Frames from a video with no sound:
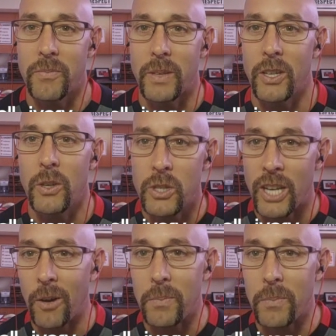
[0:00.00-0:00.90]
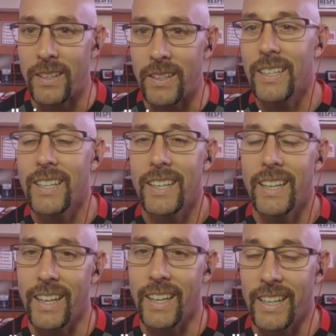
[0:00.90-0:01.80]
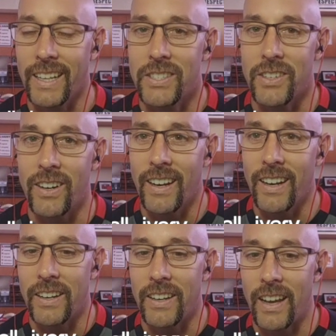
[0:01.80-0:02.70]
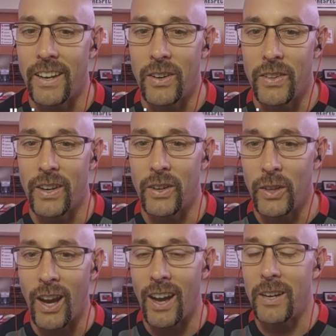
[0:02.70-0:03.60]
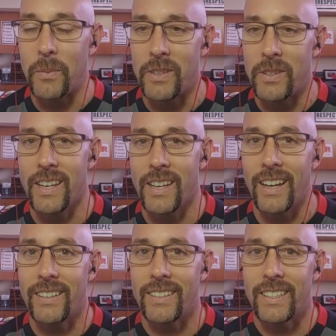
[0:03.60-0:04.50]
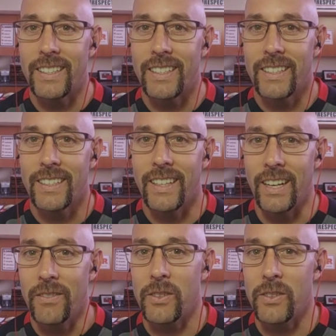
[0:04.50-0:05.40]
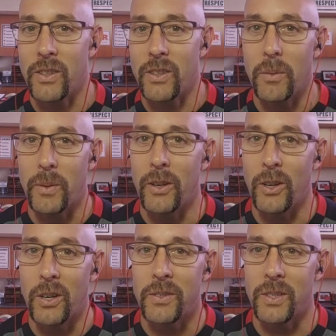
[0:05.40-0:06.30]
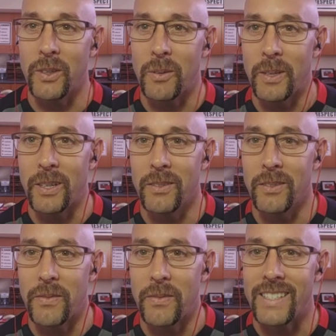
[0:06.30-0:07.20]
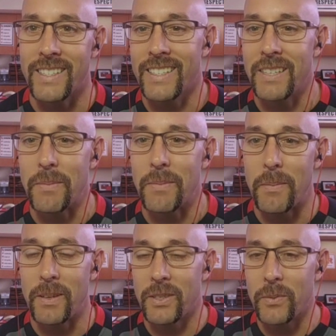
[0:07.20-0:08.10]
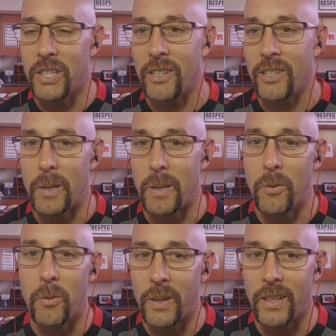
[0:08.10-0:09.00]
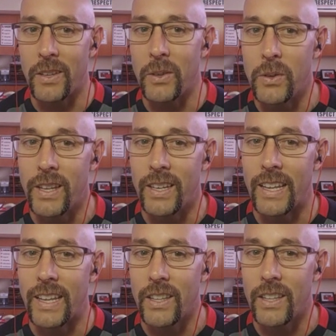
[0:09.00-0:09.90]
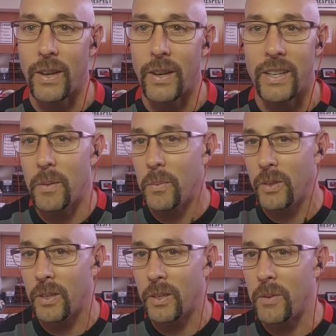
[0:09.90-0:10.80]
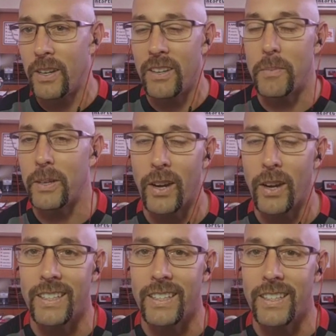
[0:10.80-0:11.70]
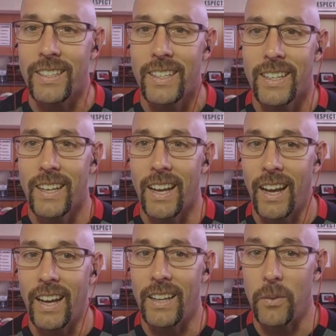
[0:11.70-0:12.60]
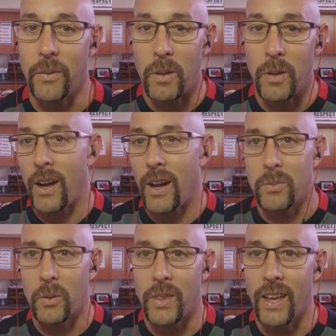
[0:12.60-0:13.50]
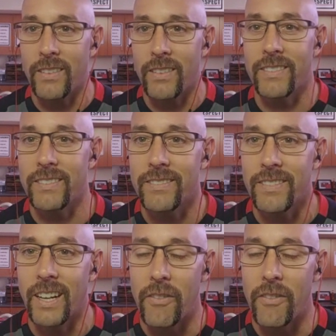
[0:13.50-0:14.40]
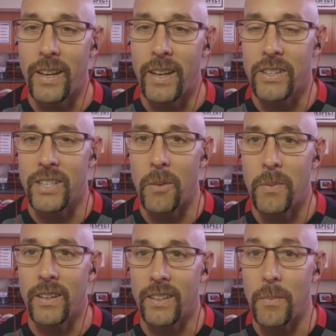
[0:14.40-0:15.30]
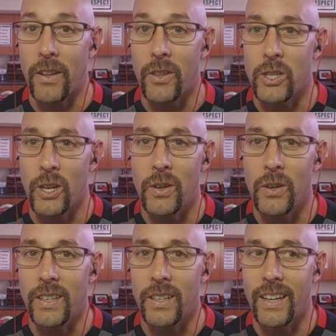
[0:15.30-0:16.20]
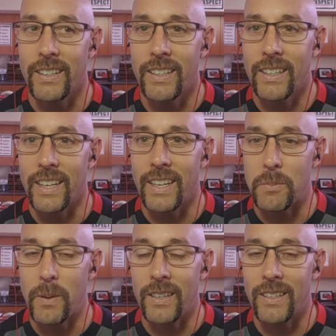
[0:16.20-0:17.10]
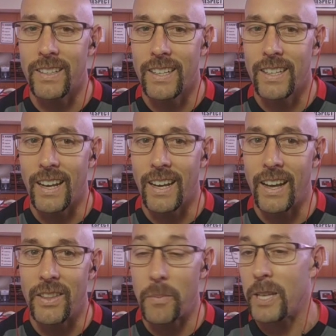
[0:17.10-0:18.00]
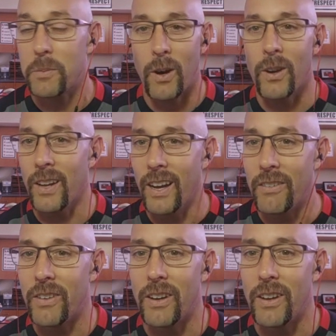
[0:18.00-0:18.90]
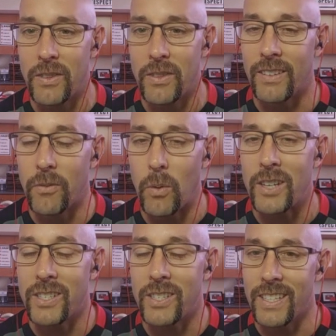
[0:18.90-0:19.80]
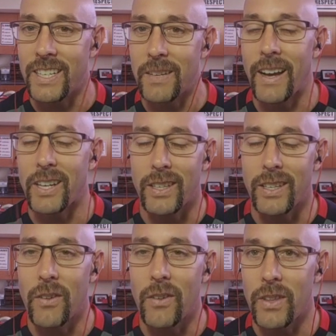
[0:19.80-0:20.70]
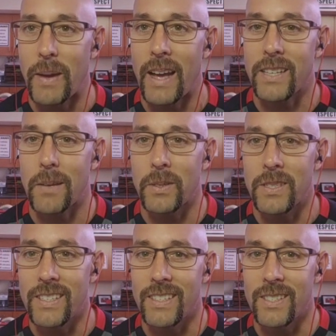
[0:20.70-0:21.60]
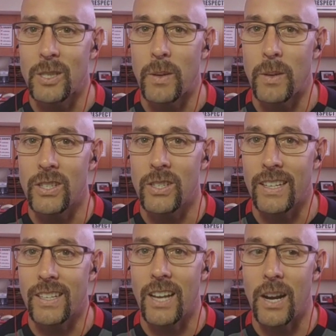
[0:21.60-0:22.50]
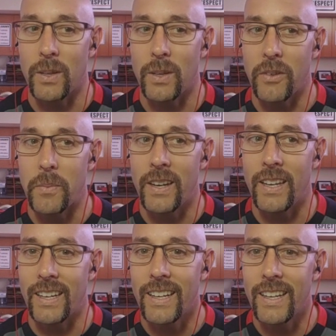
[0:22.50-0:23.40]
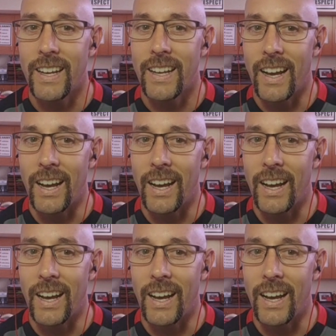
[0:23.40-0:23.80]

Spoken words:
You've been a huge help in getting it started. And I know that early on it was, there's a little bit of nerves and a little bit of hesitancy maybe to reach out to people, but you and the rest of the people in the community have been great. And it wouldn't be possible without everybody else helping and coming on the show. And it's been the best part of watching the team, actually, over the past couple of seasons. It's been just getting to talk with everybody. And